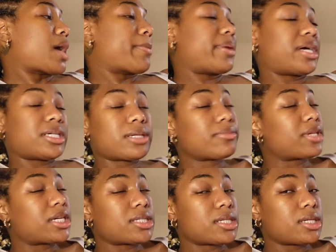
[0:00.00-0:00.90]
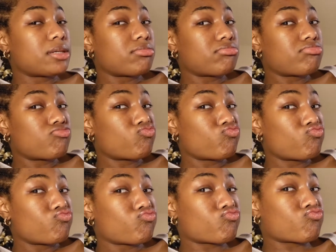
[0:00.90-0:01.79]
because I'm lazy.
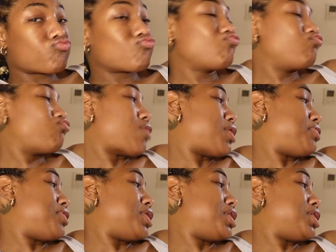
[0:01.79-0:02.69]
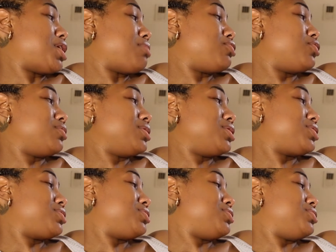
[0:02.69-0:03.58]
And then I'm going
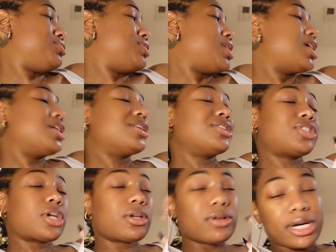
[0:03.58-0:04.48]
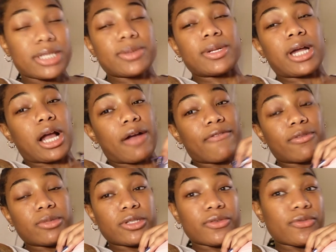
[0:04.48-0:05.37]
to show you guys what I got
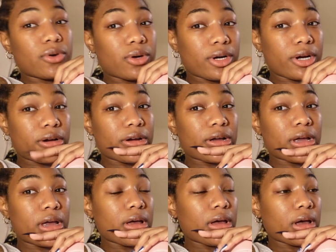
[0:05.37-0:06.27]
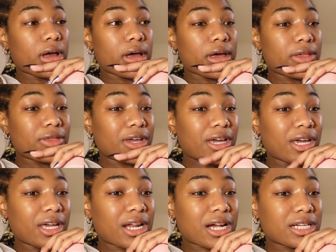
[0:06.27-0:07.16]
from Sephora. And
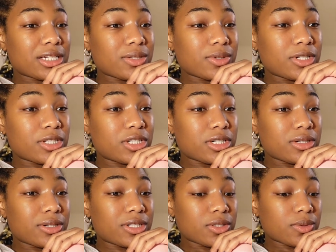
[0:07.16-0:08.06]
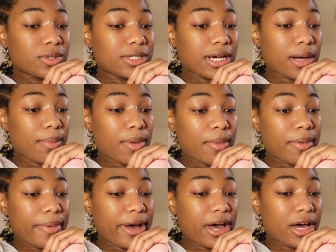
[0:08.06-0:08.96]
then I just want to chill. I just want to take a bubble
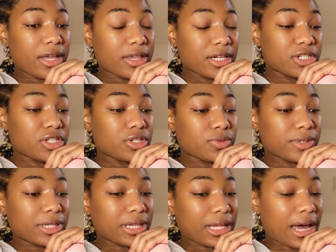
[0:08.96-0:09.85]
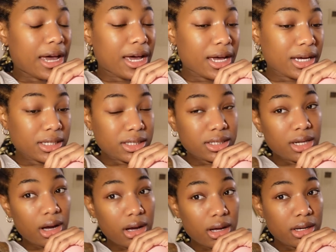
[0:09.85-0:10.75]
bath and just relax,
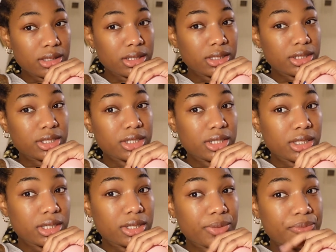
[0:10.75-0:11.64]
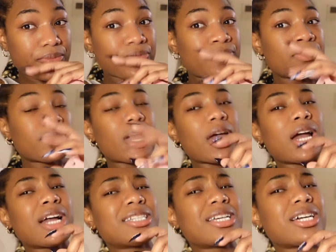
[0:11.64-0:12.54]
y'all. Seriously. I
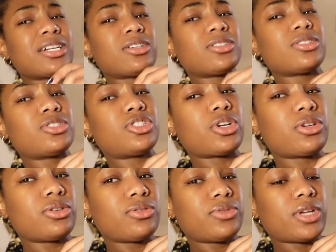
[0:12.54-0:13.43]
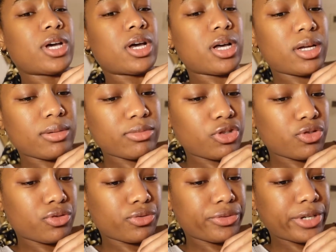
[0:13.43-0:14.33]
guess I can also show you the
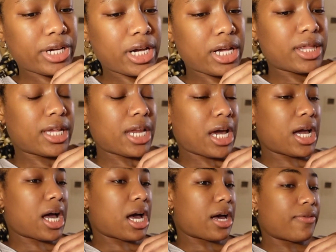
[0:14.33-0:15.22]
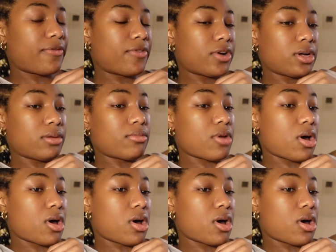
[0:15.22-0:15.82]
jewelry that I got from